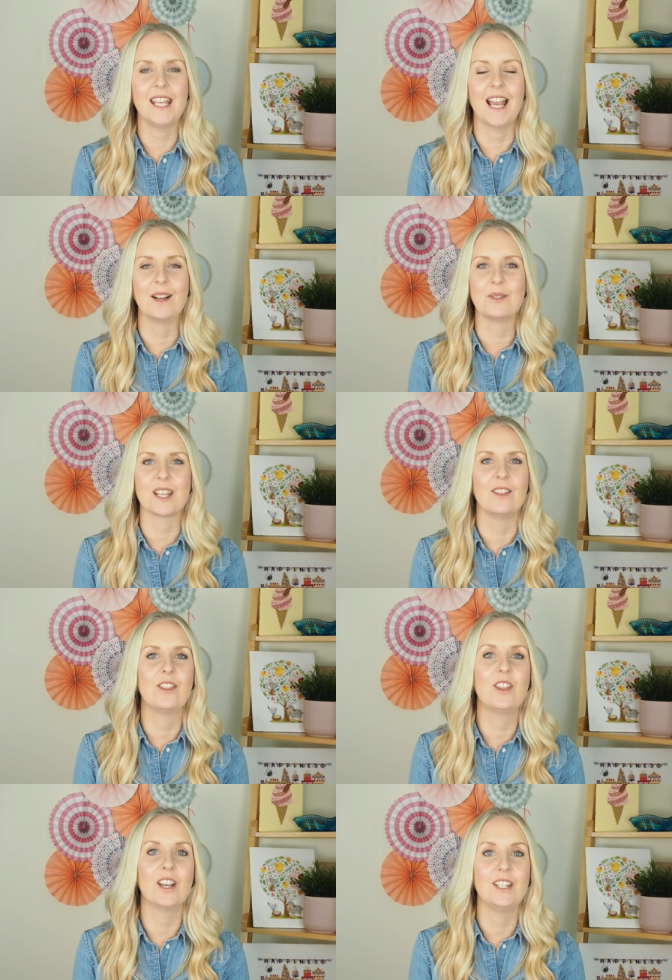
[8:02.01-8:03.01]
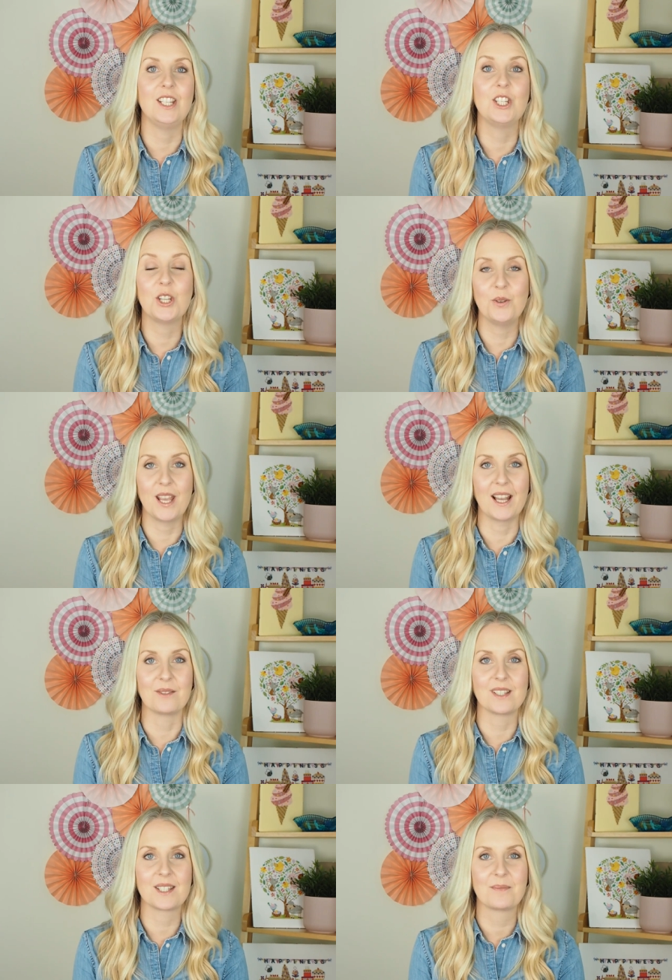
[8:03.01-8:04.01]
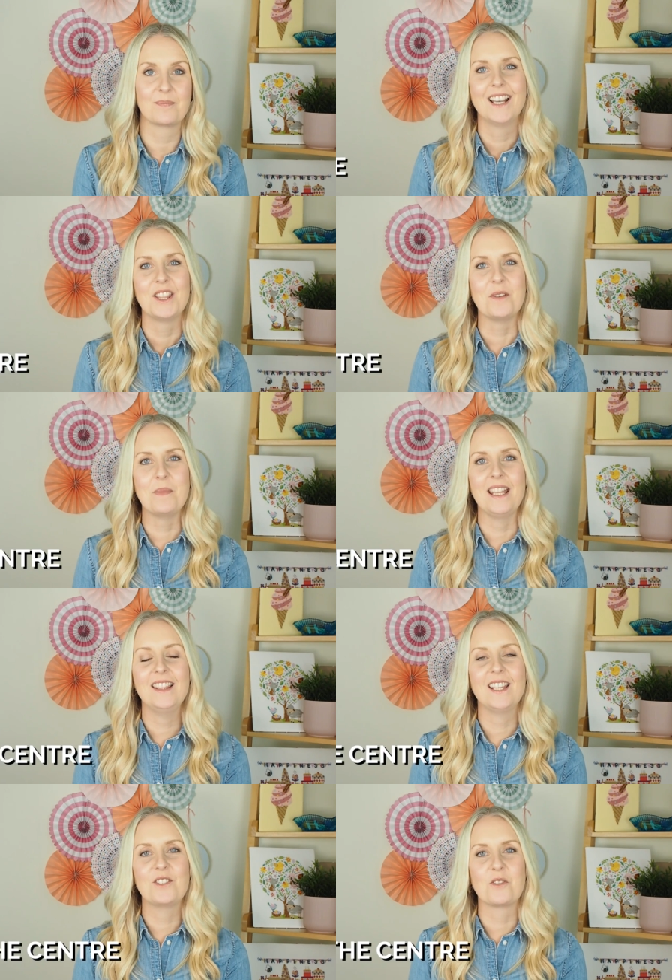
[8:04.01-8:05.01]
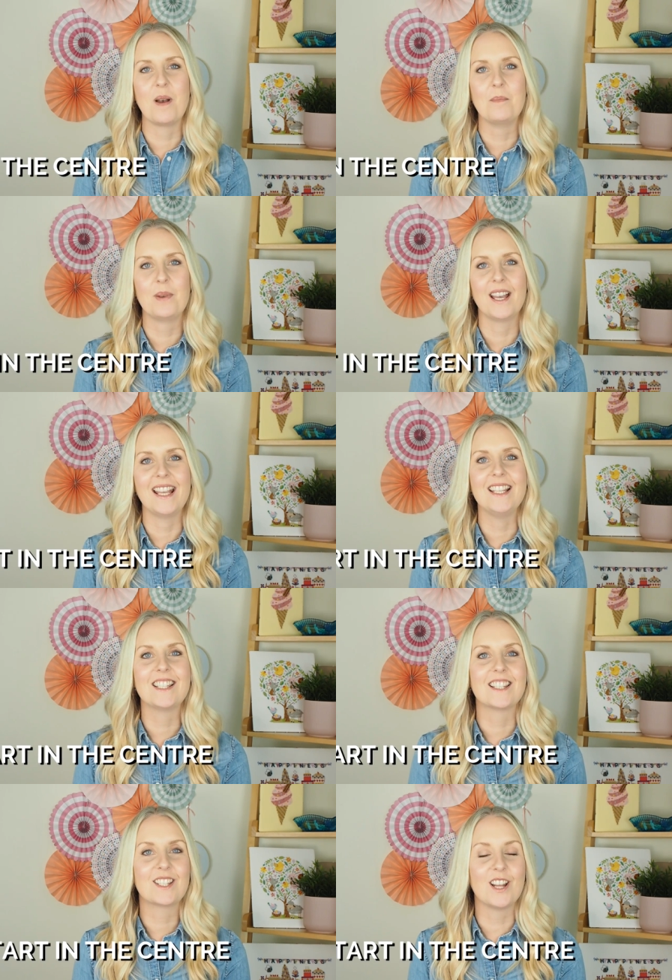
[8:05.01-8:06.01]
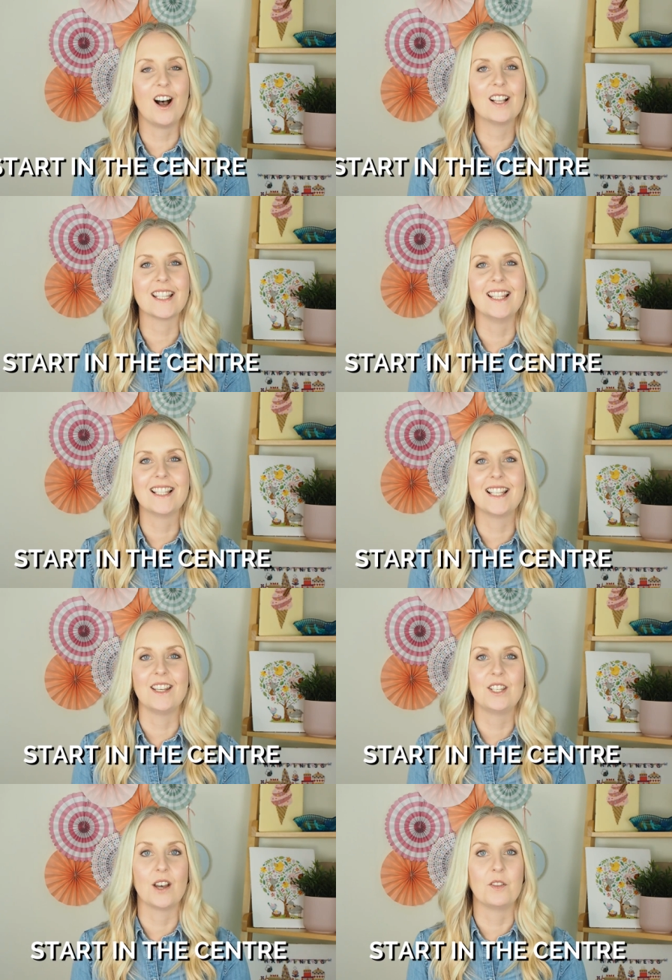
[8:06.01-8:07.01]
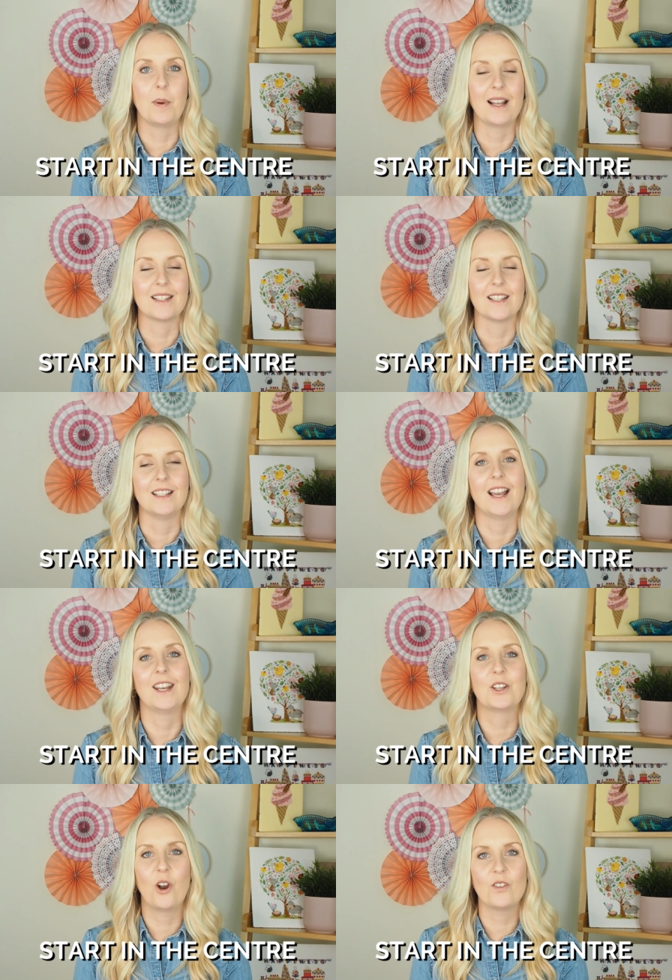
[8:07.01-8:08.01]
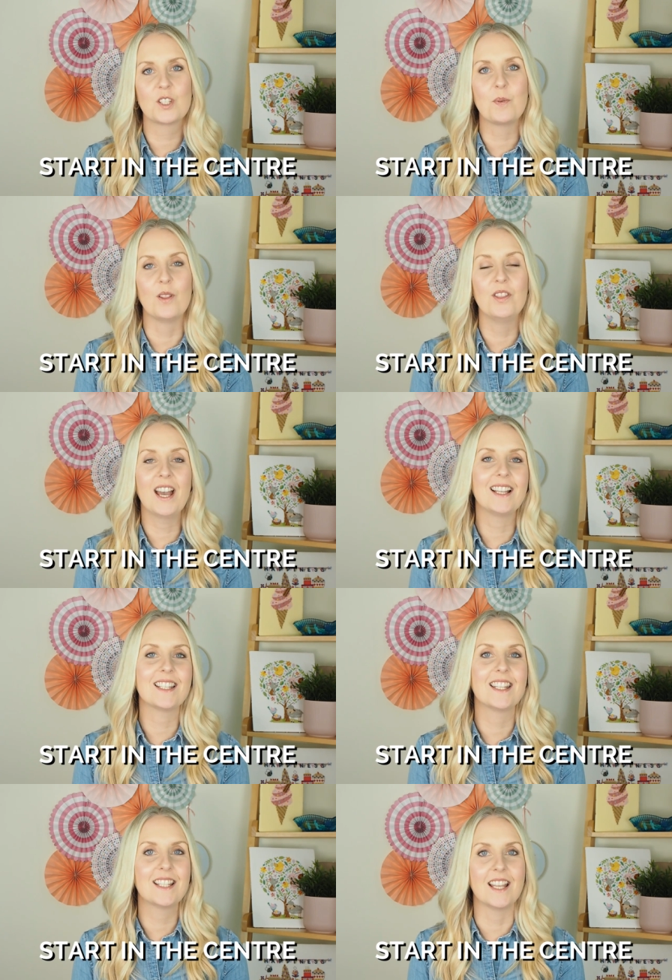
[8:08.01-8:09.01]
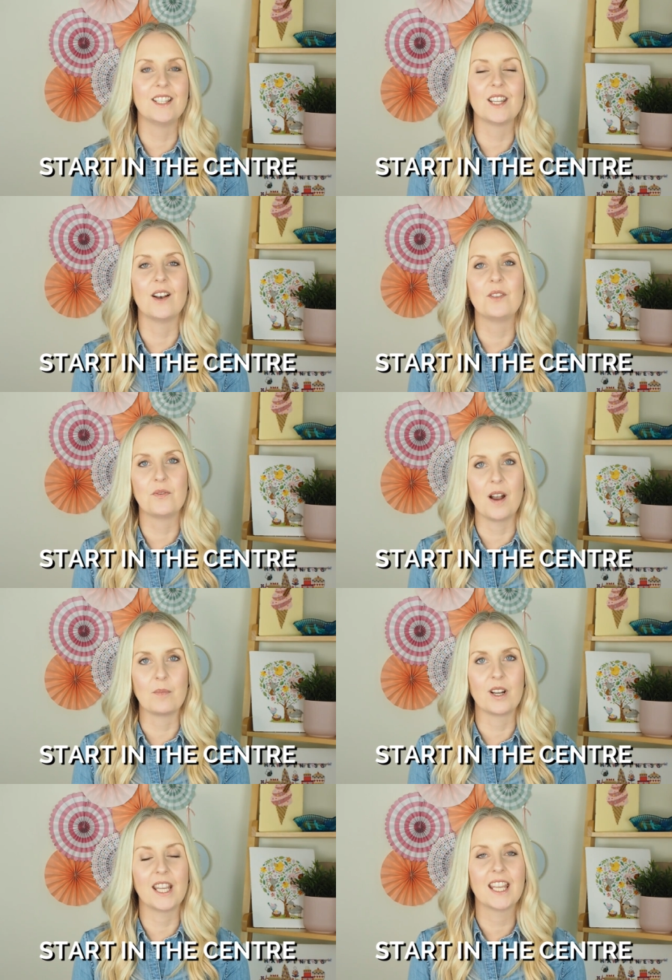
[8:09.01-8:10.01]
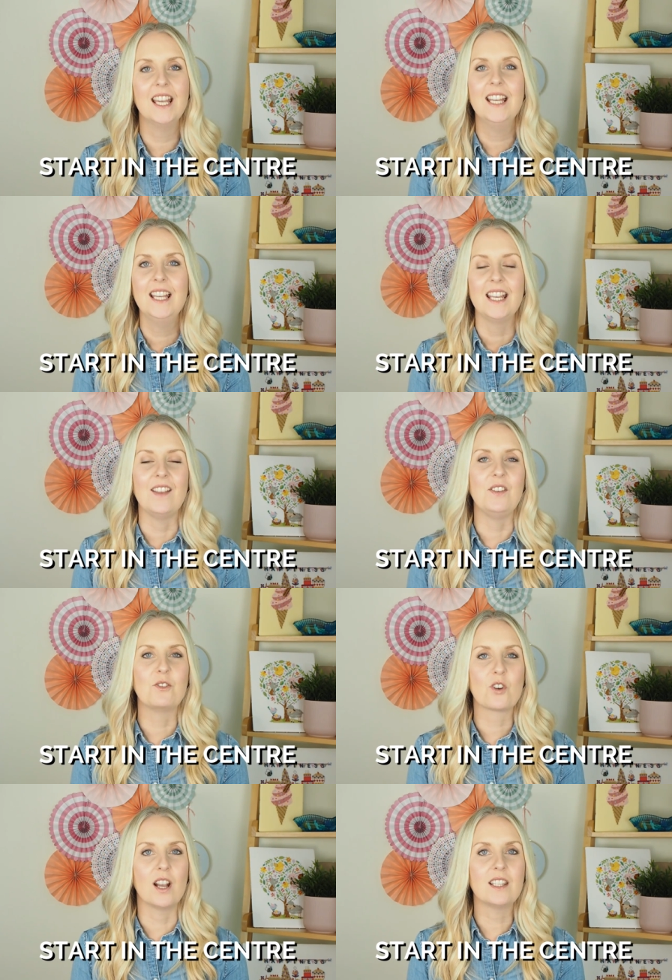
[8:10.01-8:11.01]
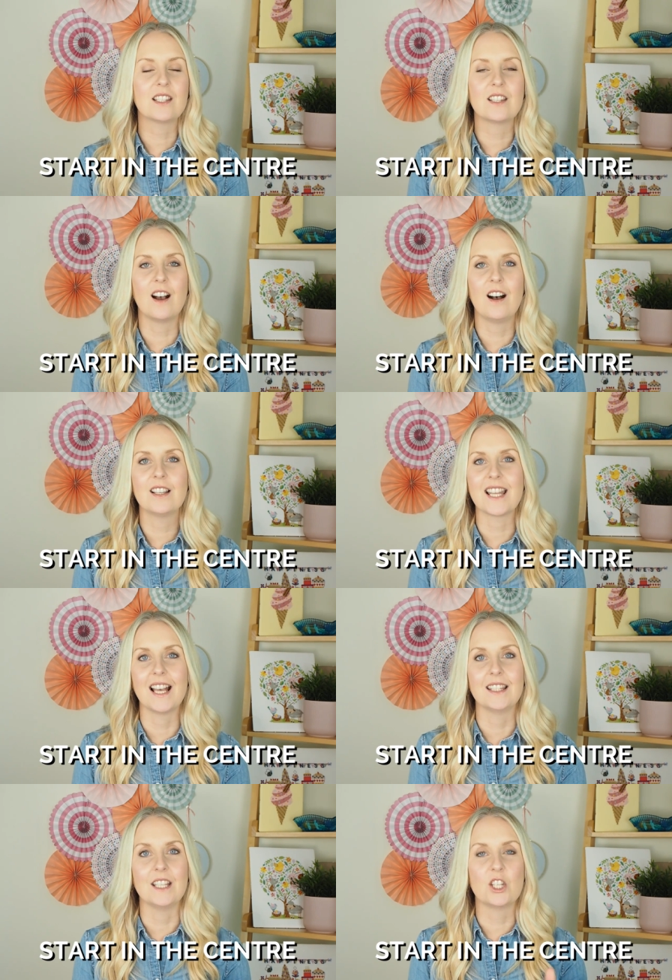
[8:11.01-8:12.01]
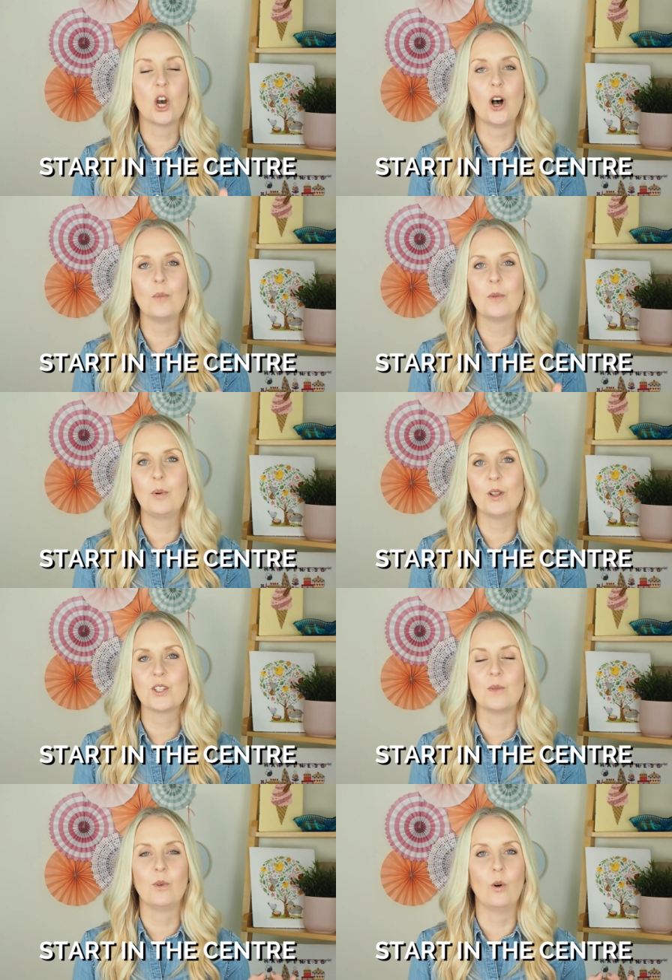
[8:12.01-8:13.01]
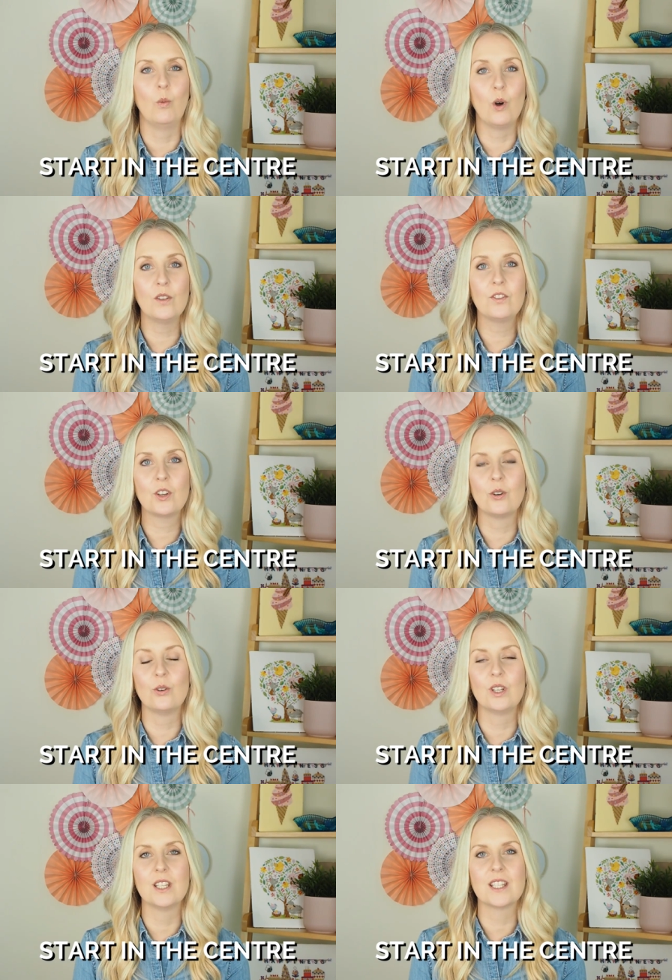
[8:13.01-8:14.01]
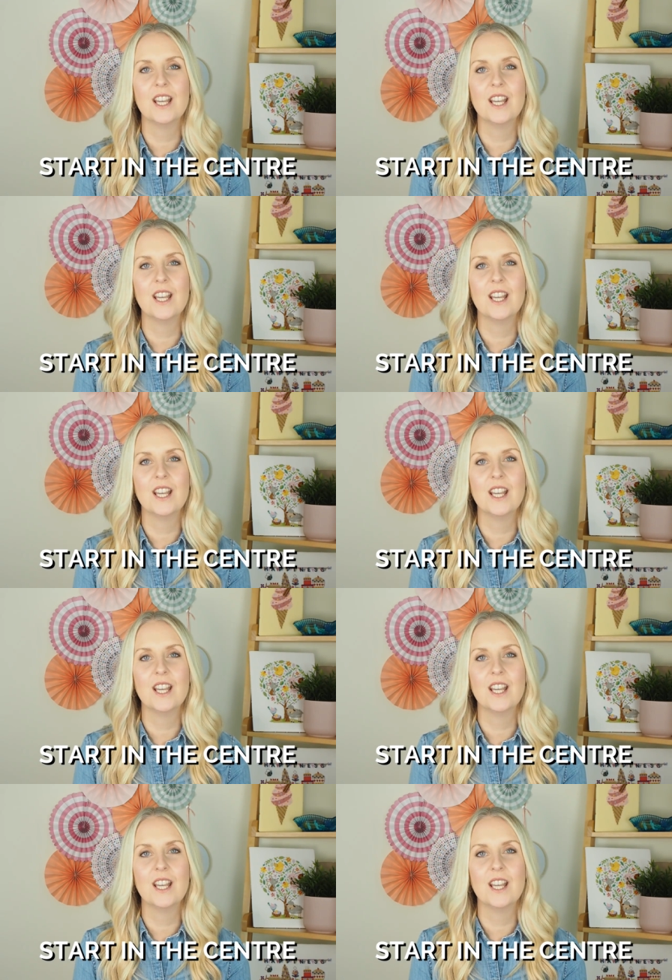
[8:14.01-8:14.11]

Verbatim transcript: count and thirty-two count. The main thing to remember is to start in the centre of the pattern and correspond that to the centre of the fabric. If you try to start at the top, bottom or one of the corners,